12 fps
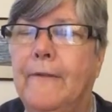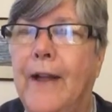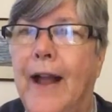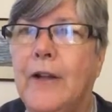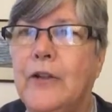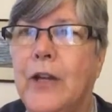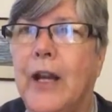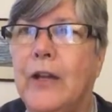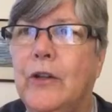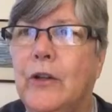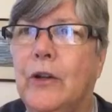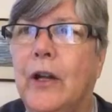Fact
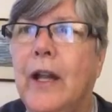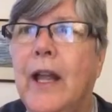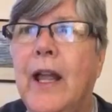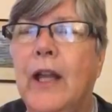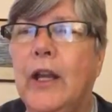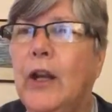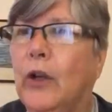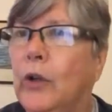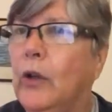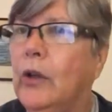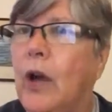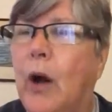check your, you
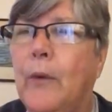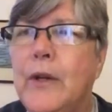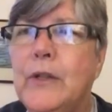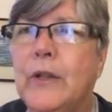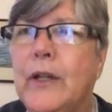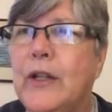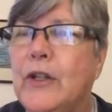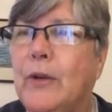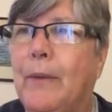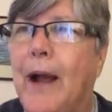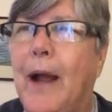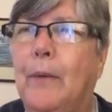know, always look at
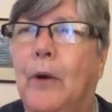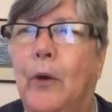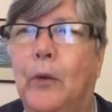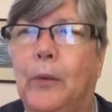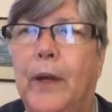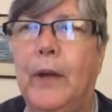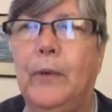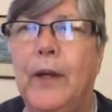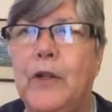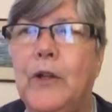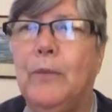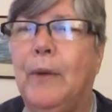your Bible,
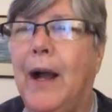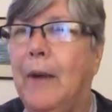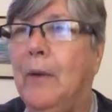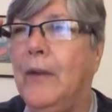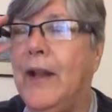reread your Bible.